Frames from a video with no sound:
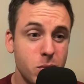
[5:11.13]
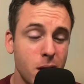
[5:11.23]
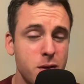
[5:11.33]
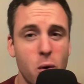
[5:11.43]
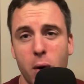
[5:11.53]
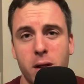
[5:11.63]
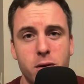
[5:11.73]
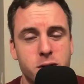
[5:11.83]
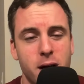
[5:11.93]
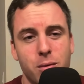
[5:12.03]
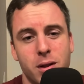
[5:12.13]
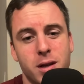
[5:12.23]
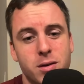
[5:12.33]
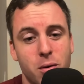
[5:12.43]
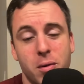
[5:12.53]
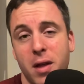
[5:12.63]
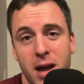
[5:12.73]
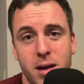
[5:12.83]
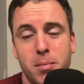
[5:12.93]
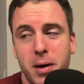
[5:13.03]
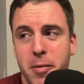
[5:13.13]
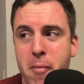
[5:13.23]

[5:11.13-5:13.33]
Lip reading: the Oilers, I really don't like, but